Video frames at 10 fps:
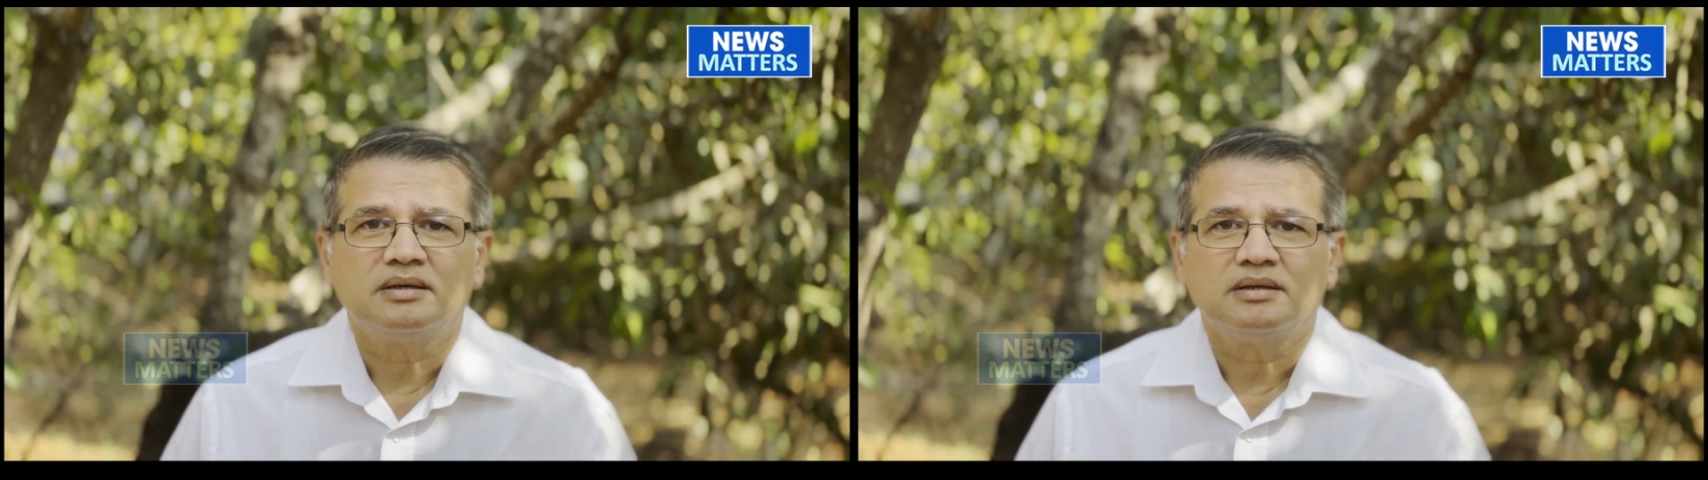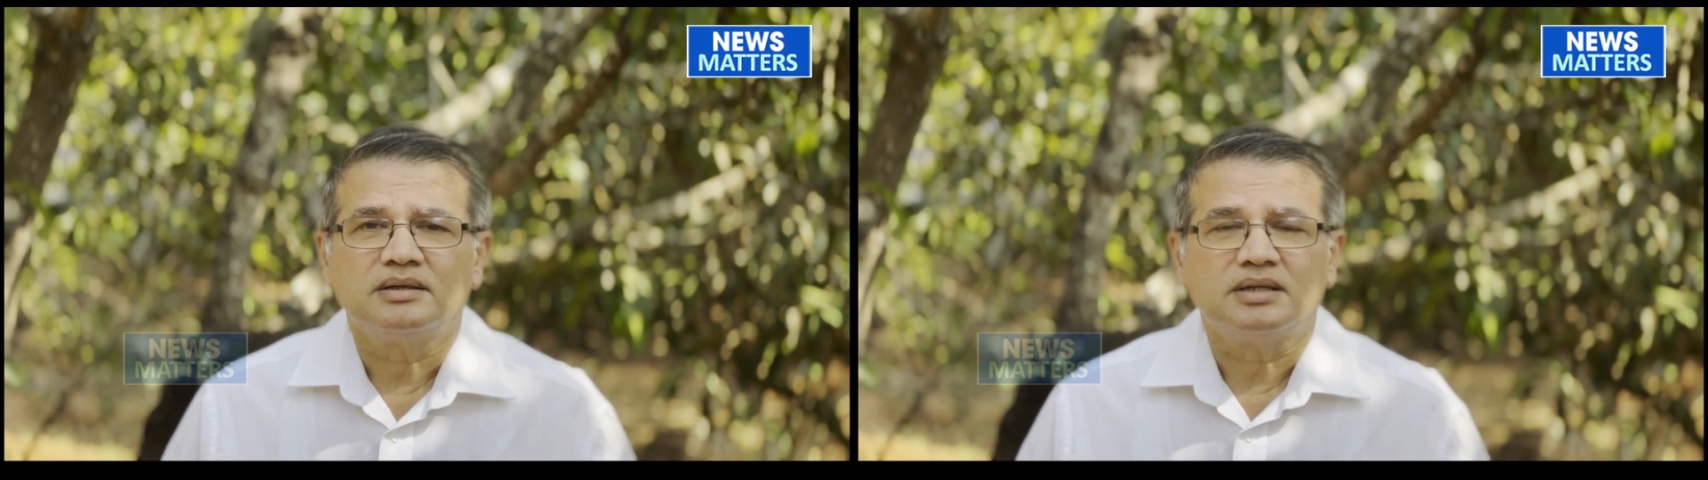
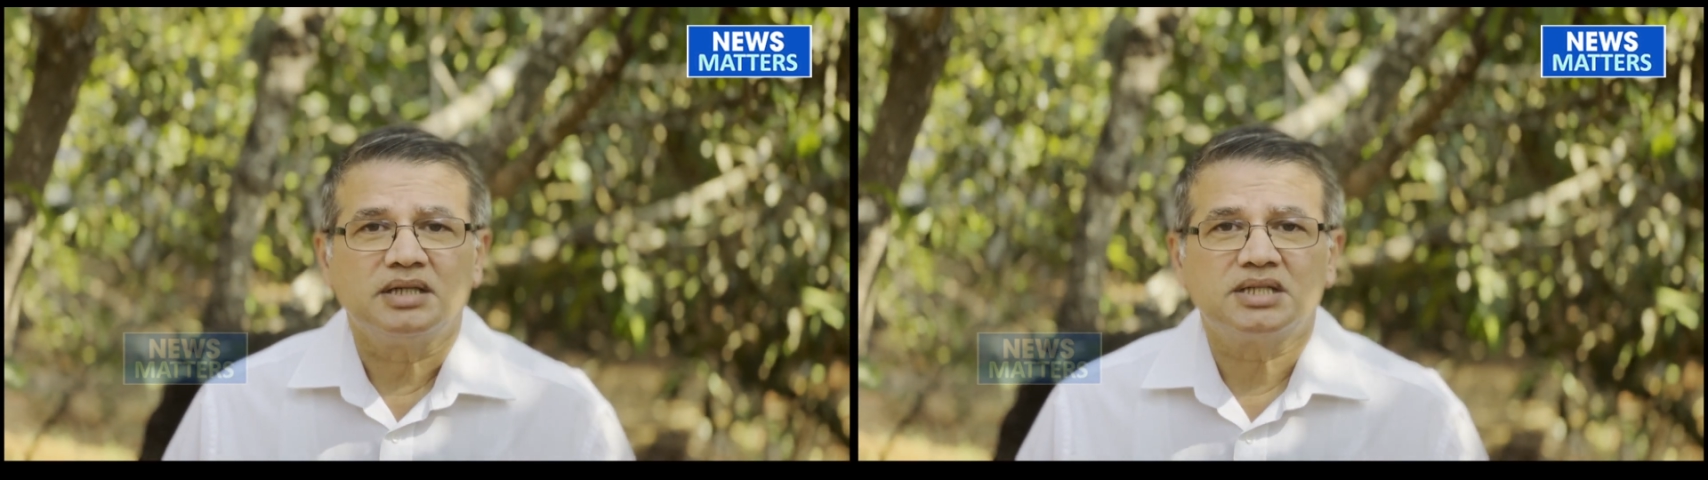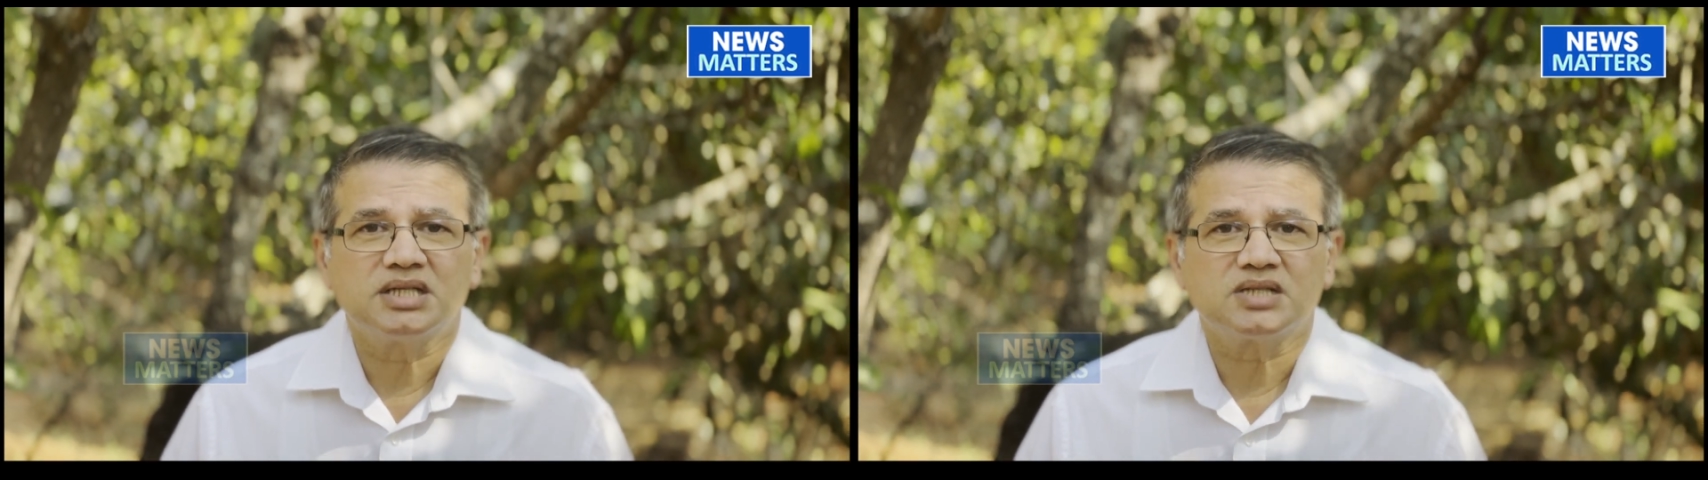The
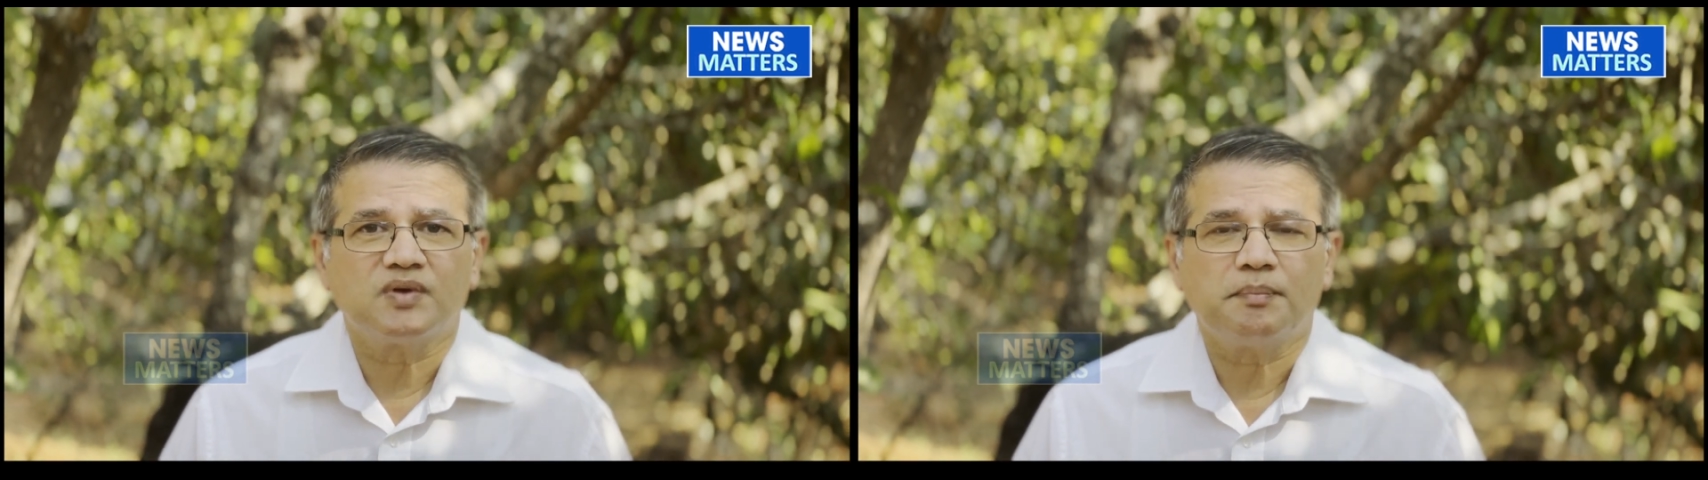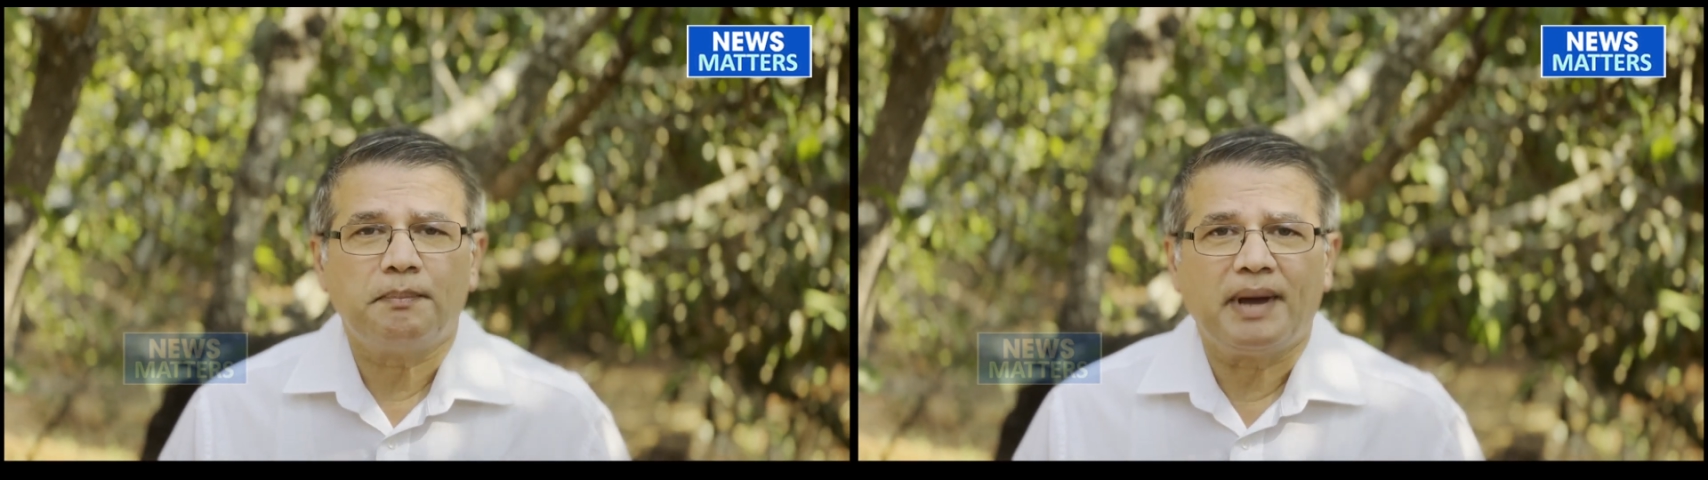teachers were
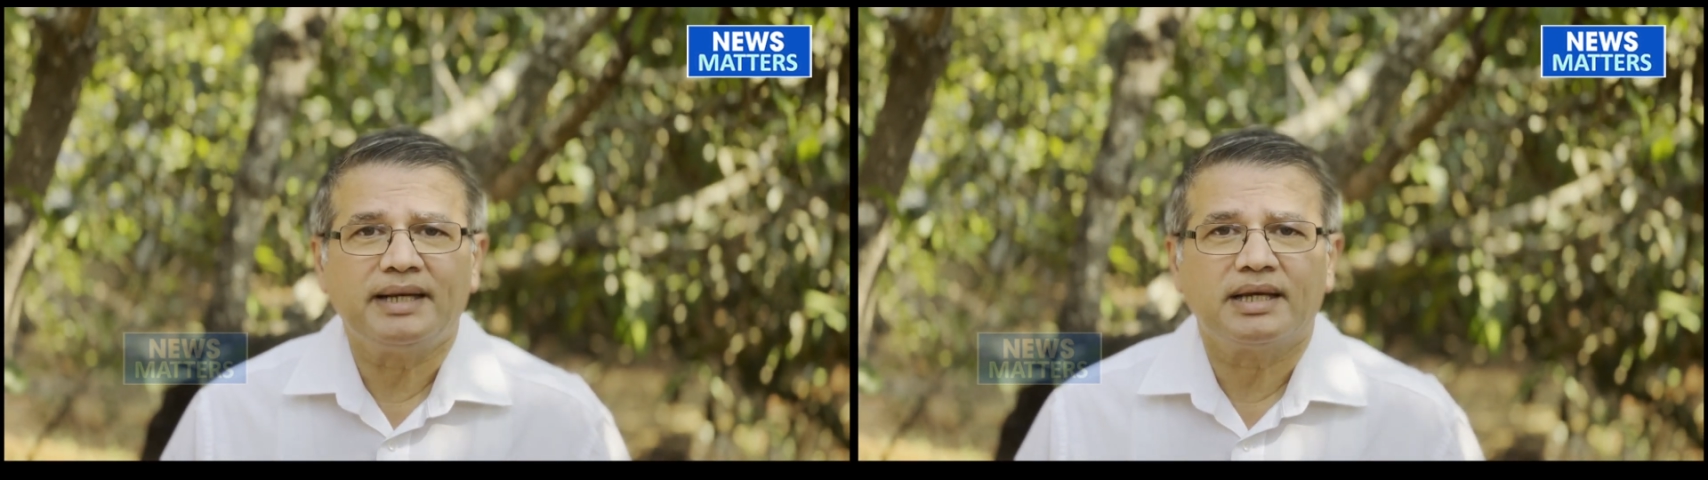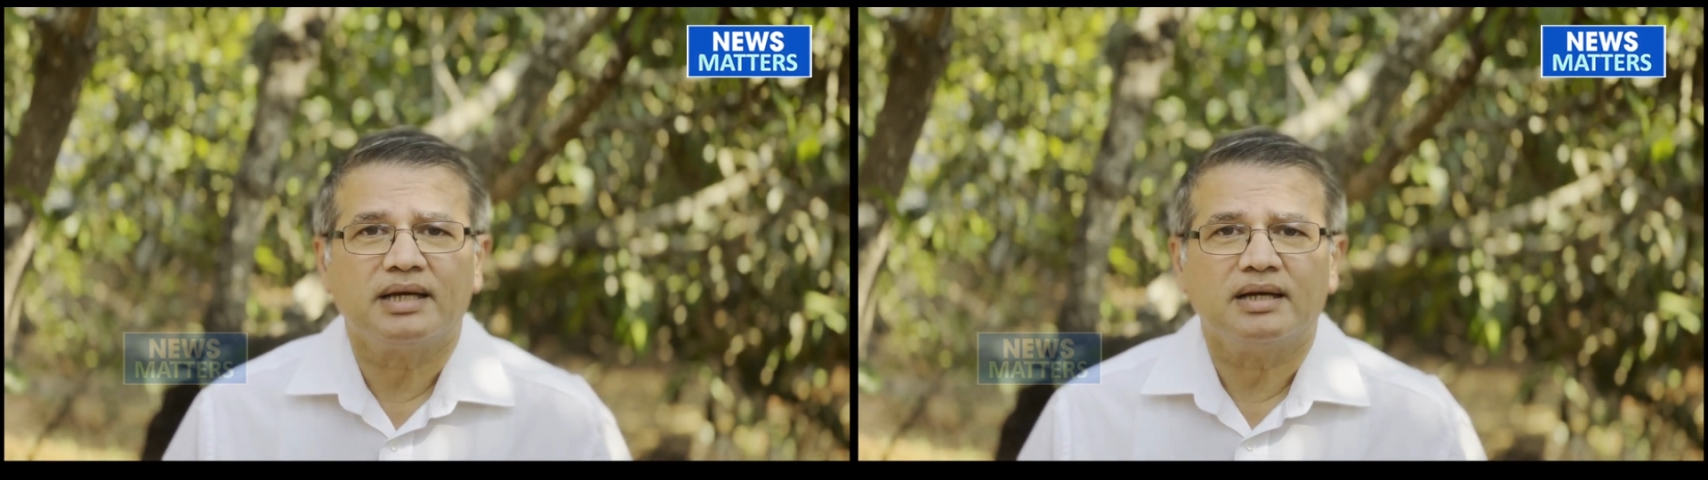
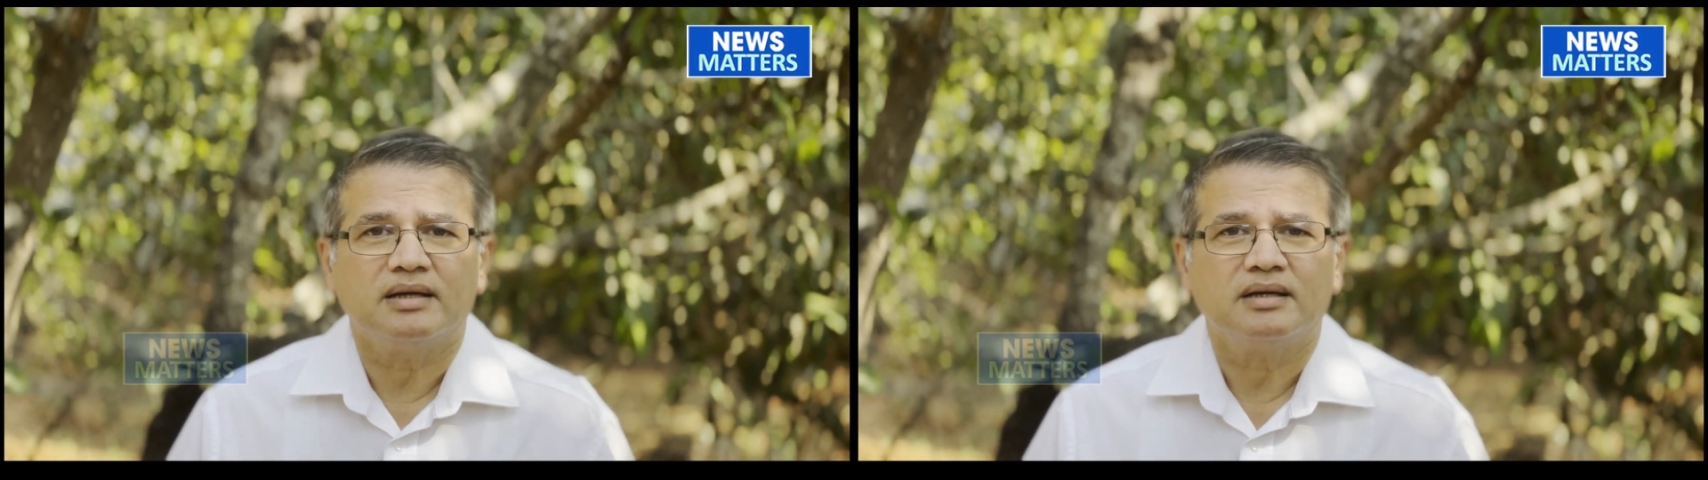panicky